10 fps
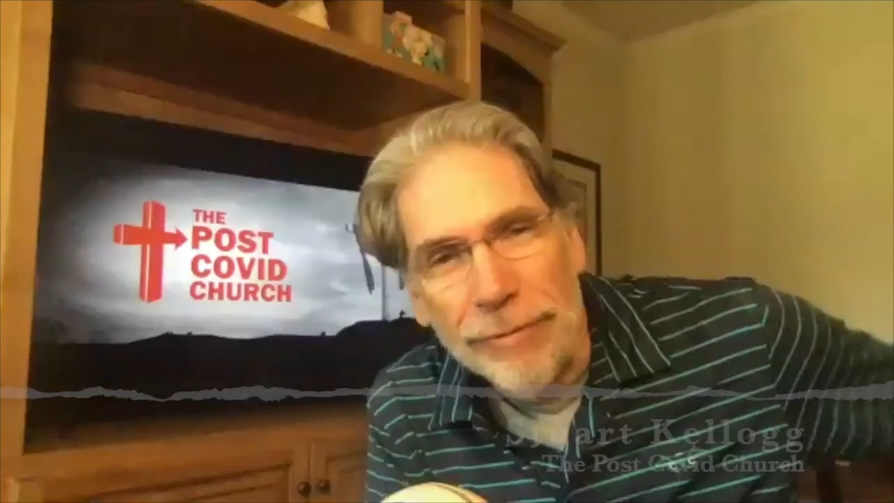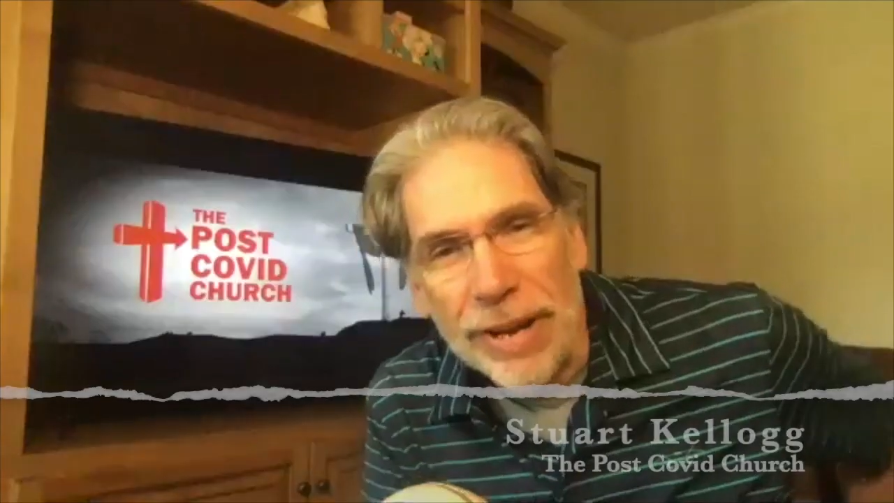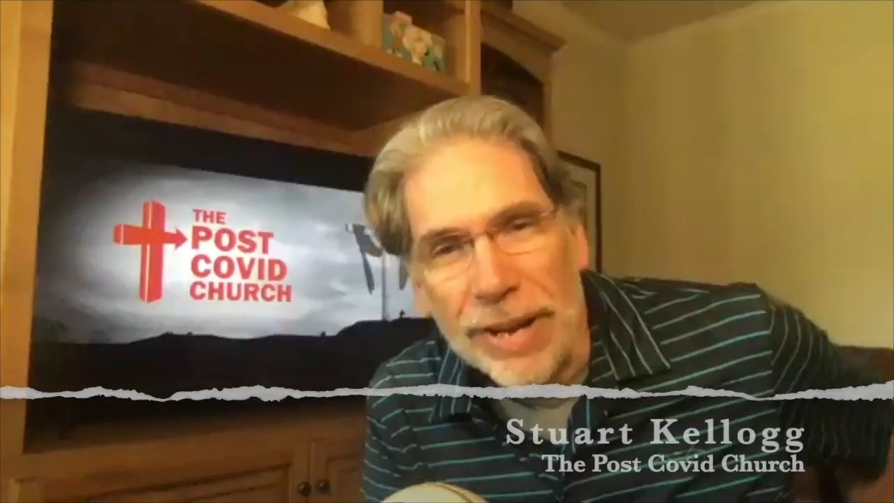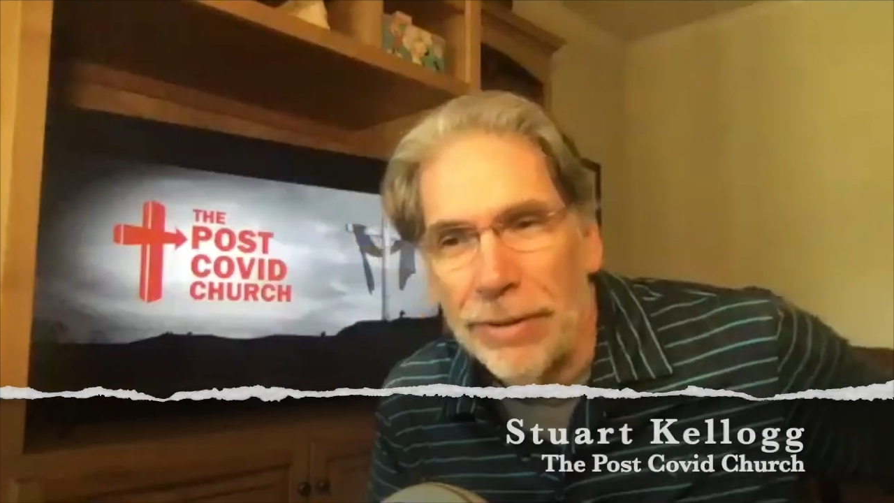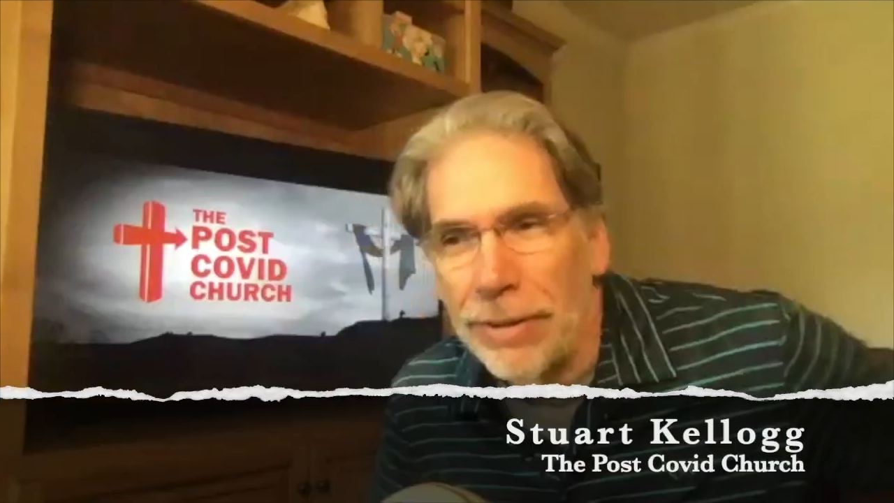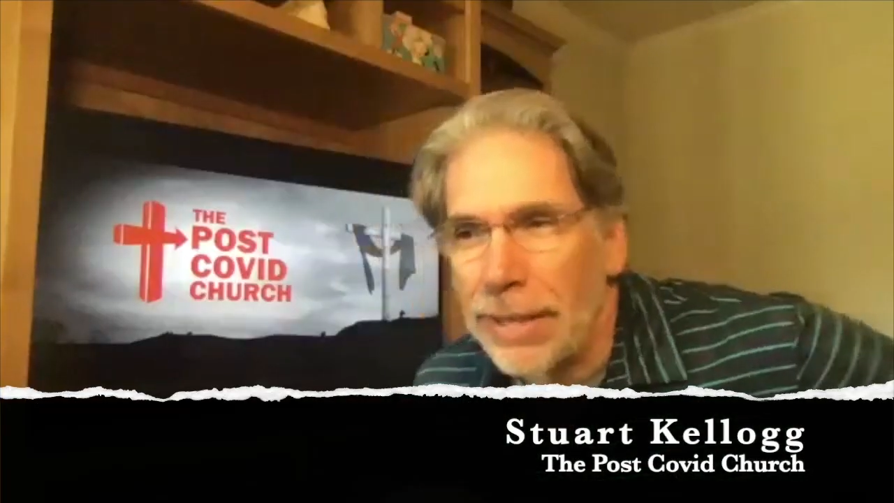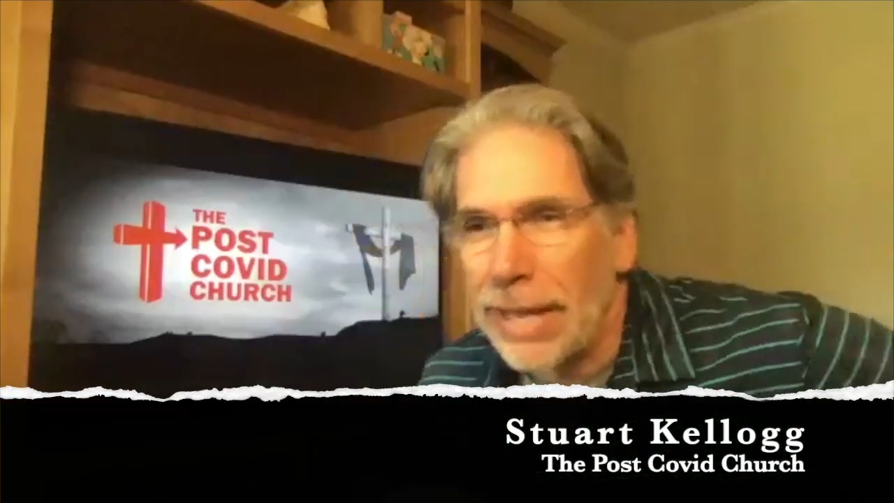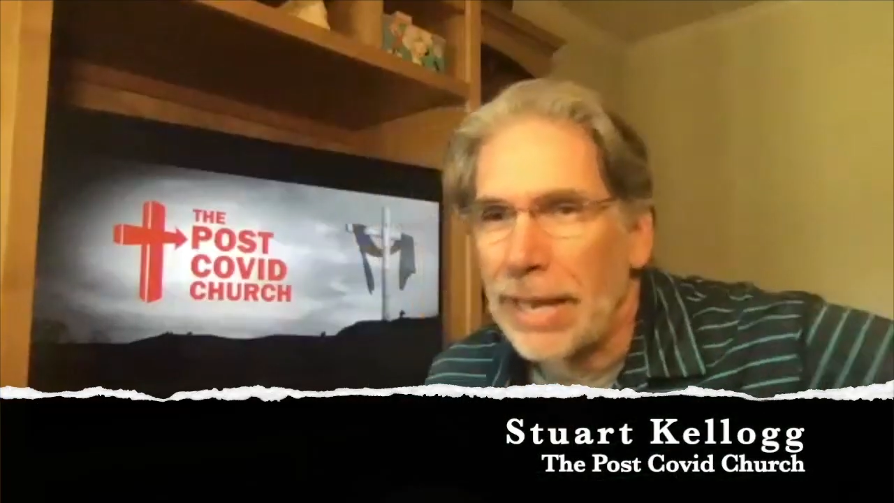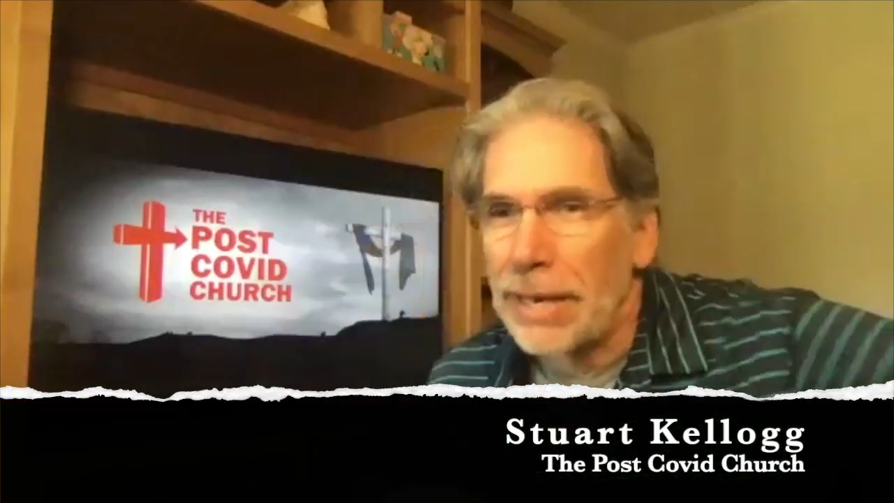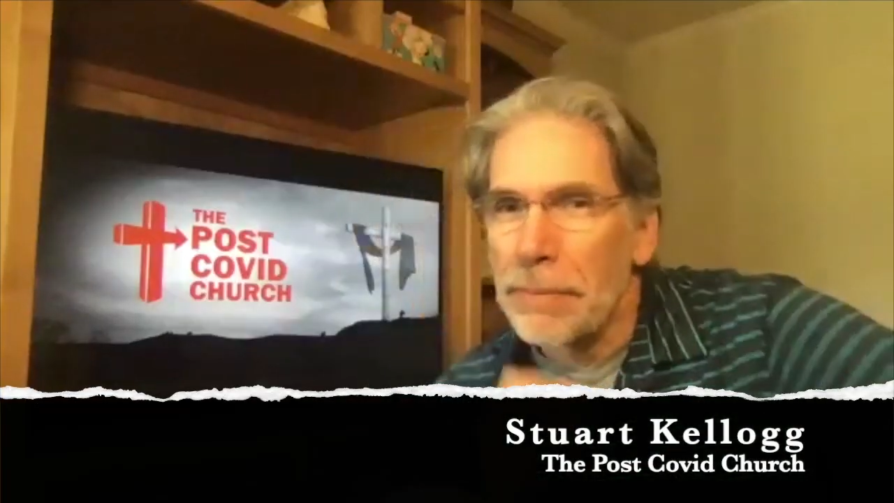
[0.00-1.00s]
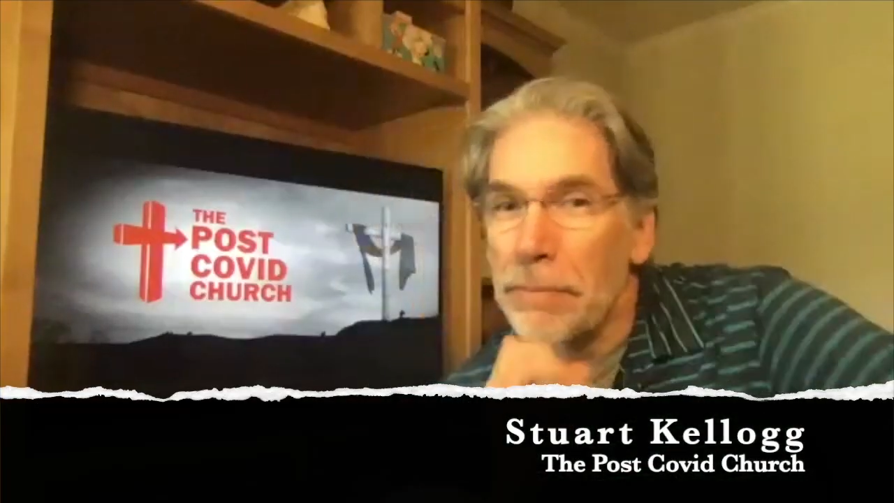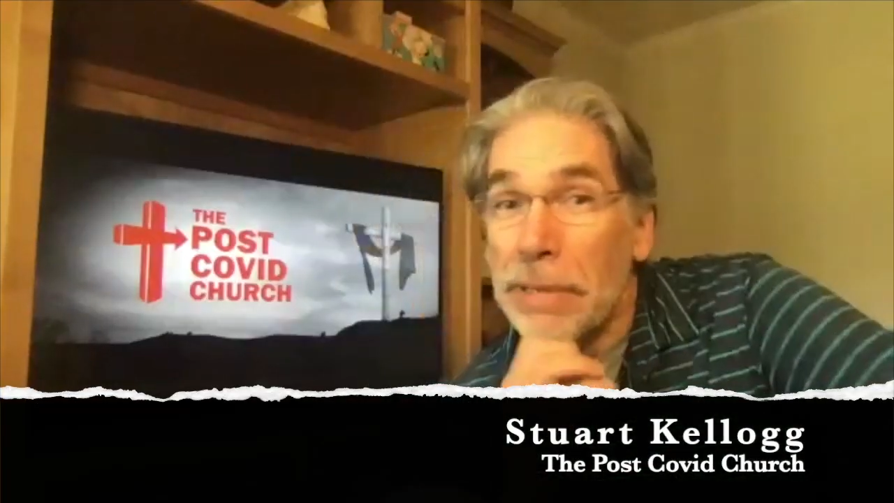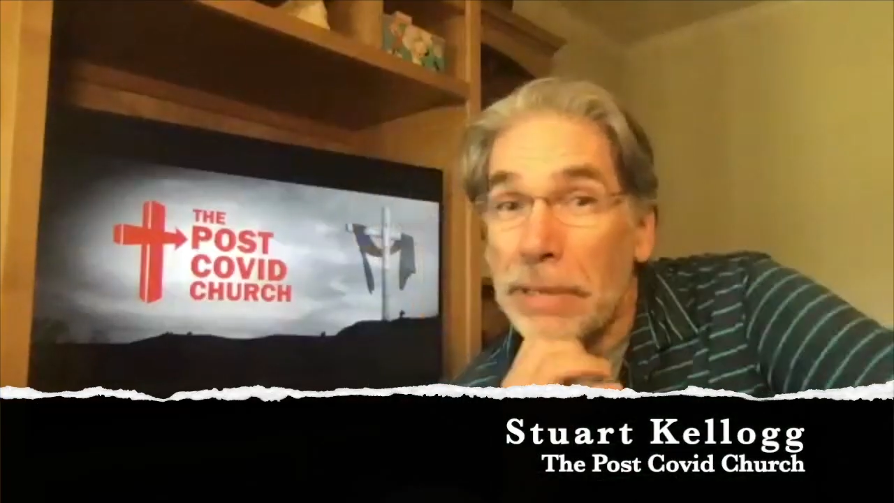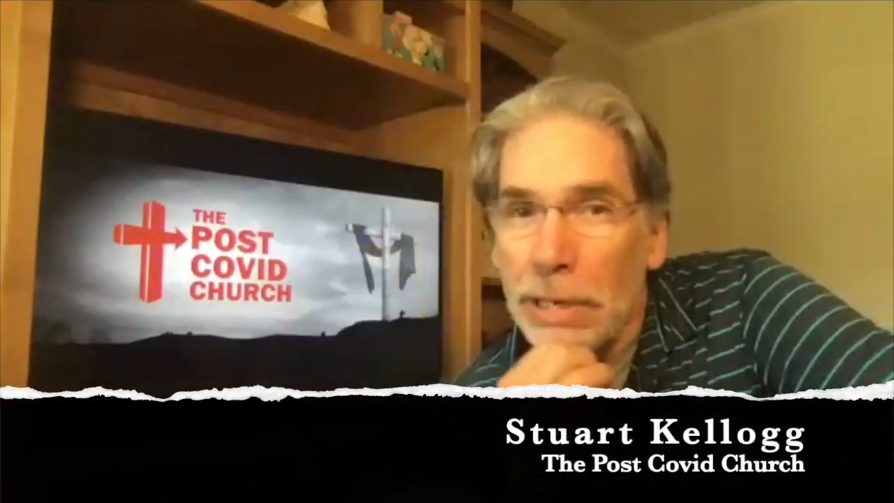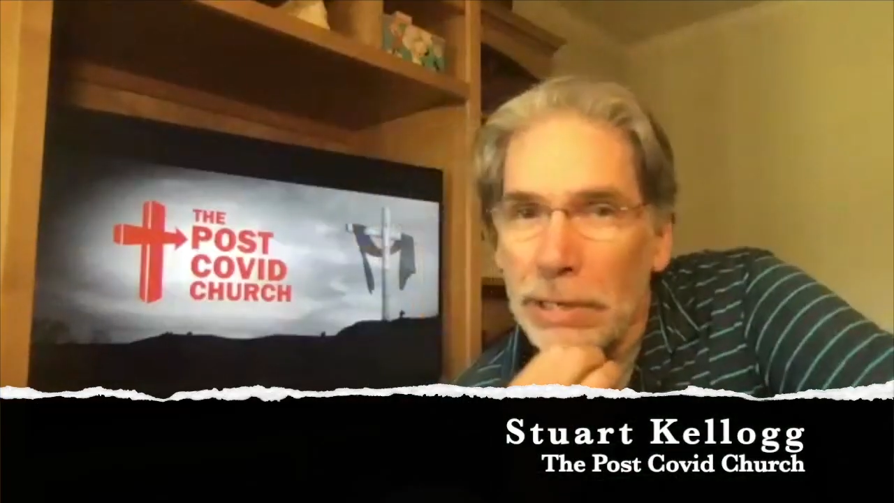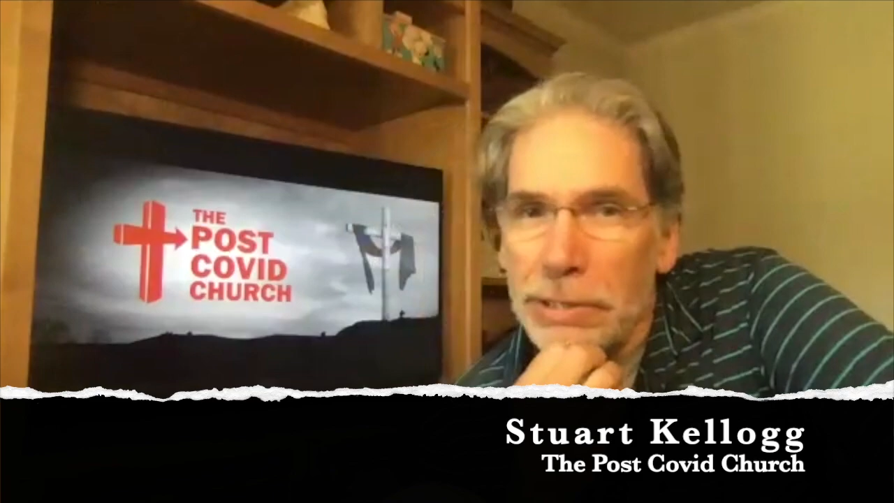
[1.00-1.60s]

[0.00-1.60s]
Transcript: found that because